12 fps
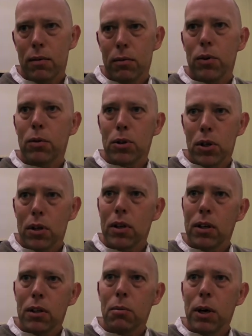through
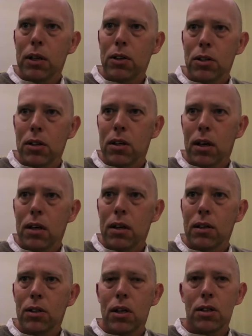talking to the managers at the
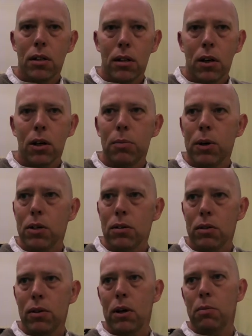NHS and the
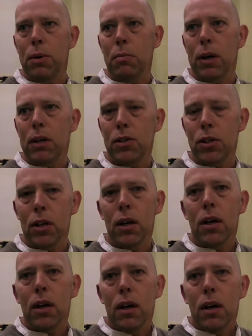occupational therapy manager
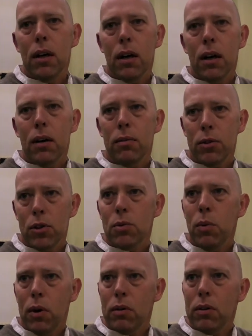
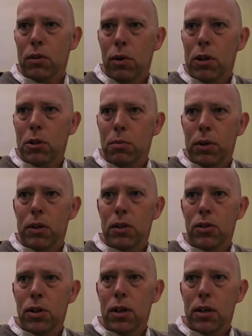just what the
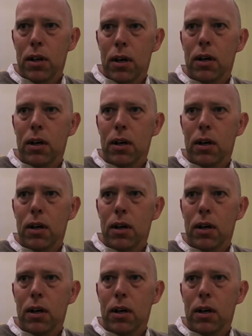respiratory